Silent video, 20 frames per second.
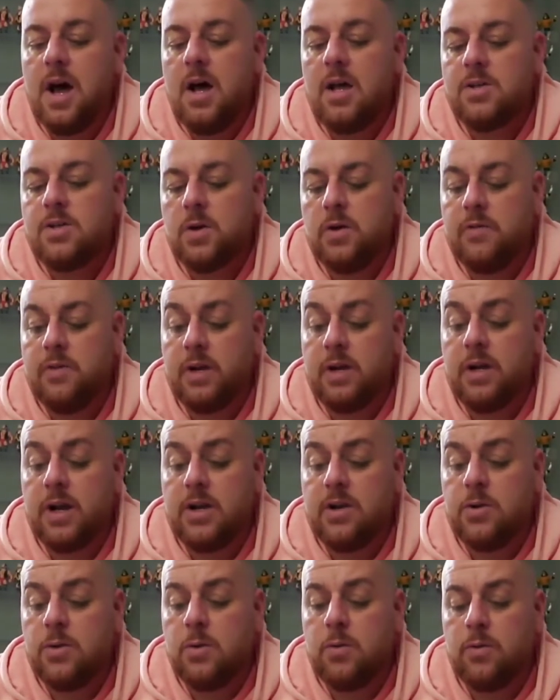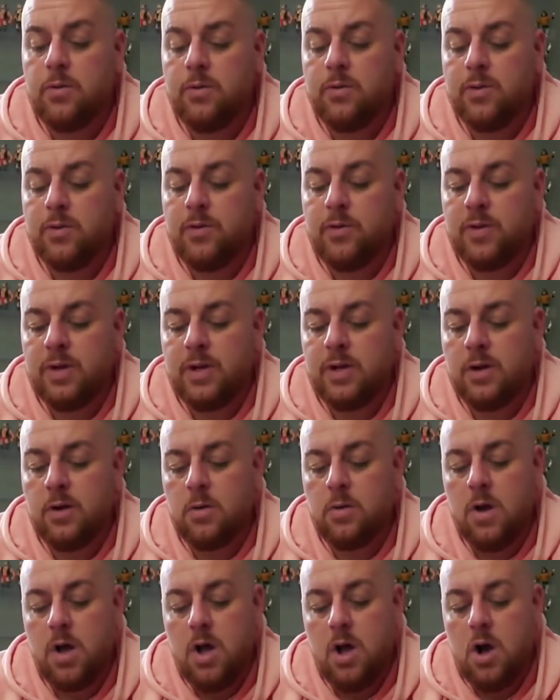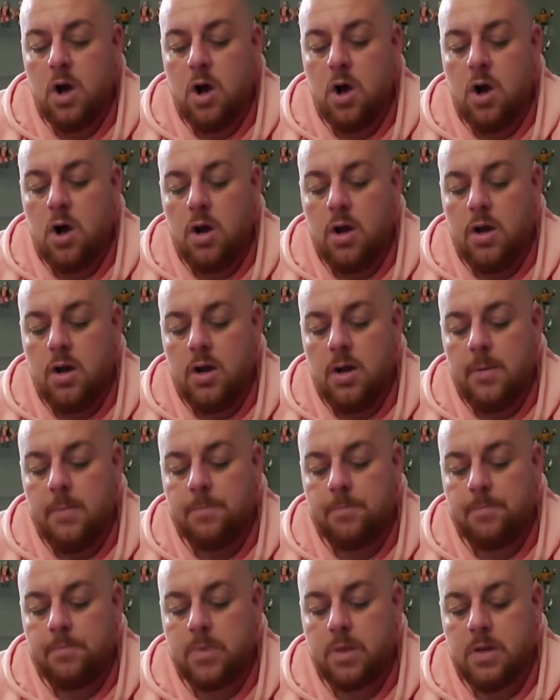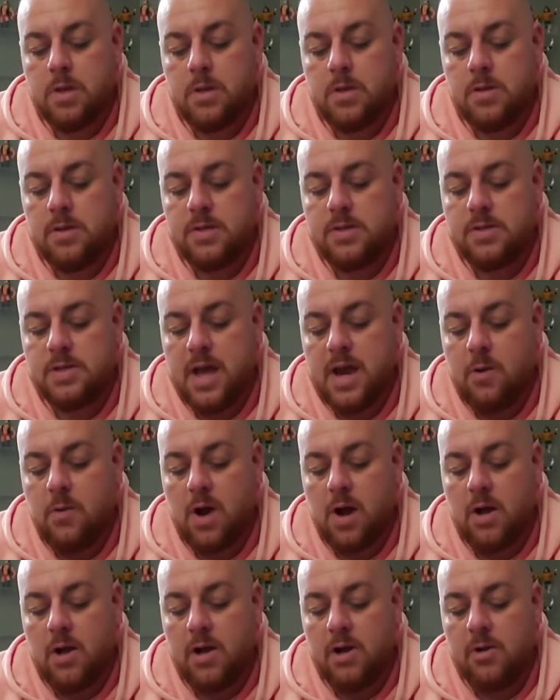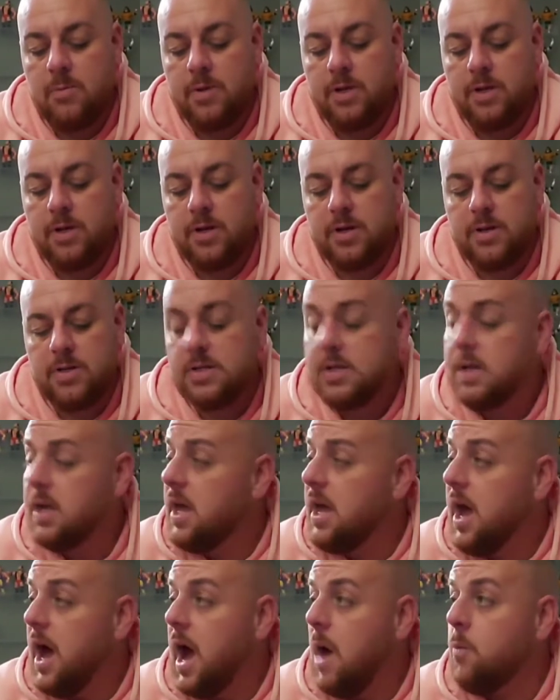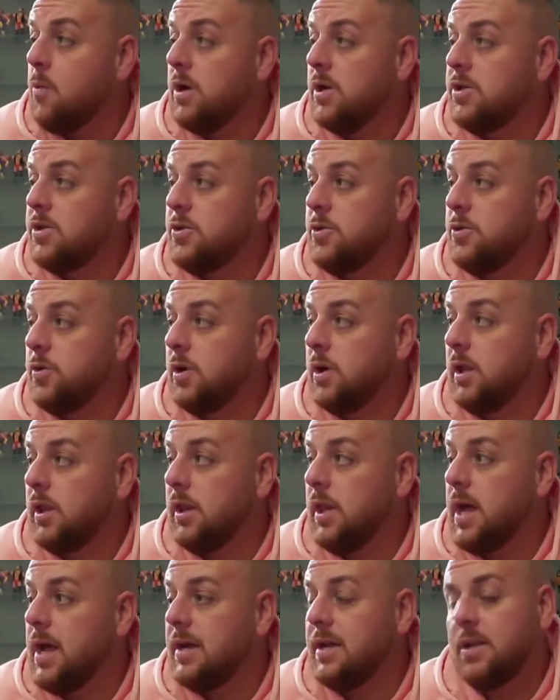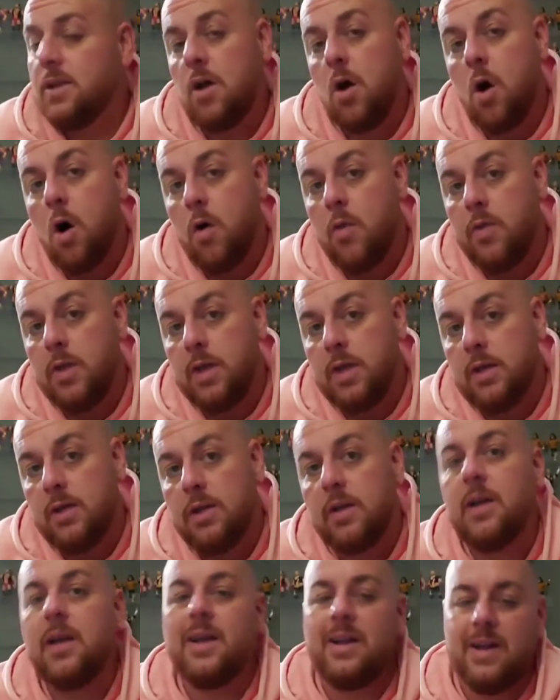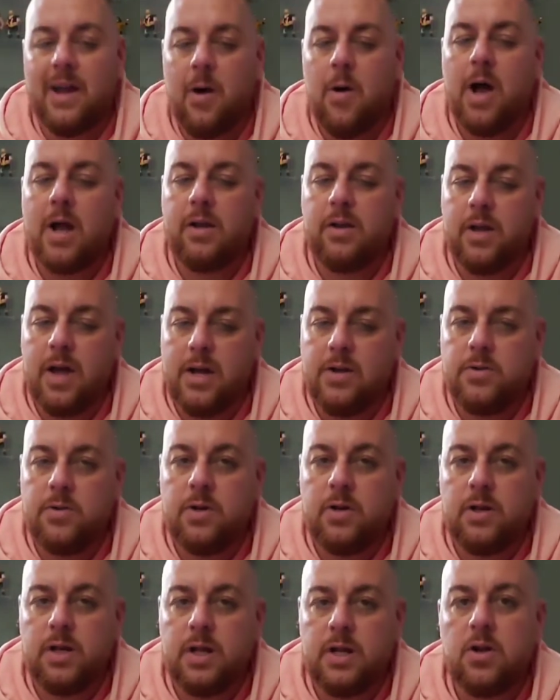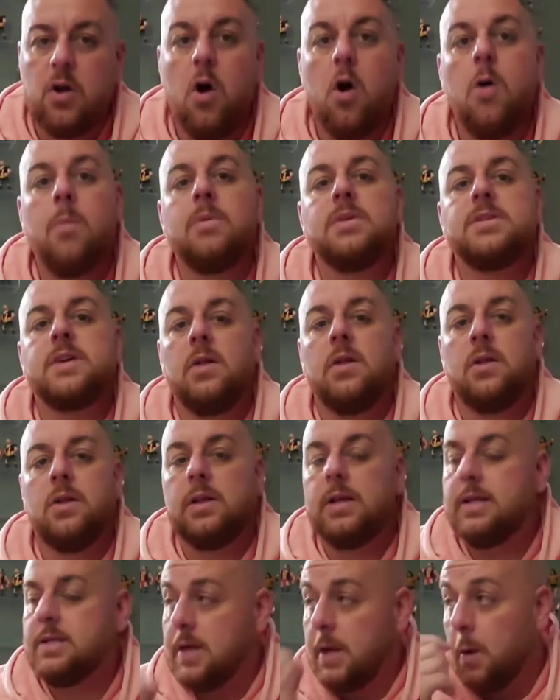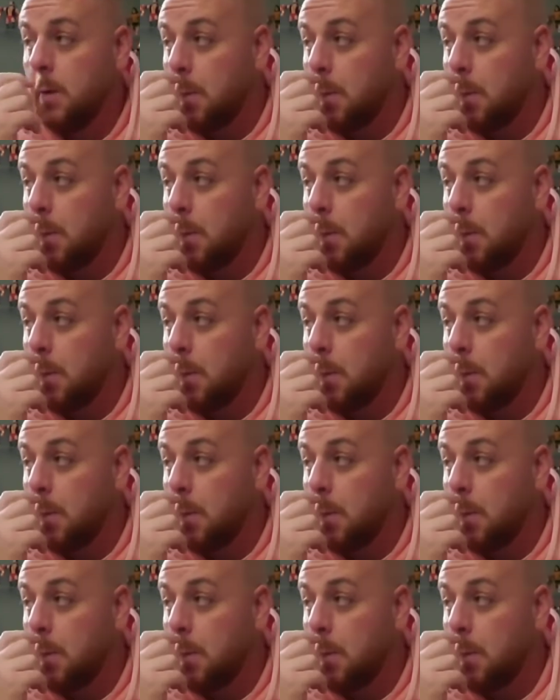So I figured I'd do a review video on this Zack Ryder here because I wanted to collect all the. Now I do collect all Mattel Elites.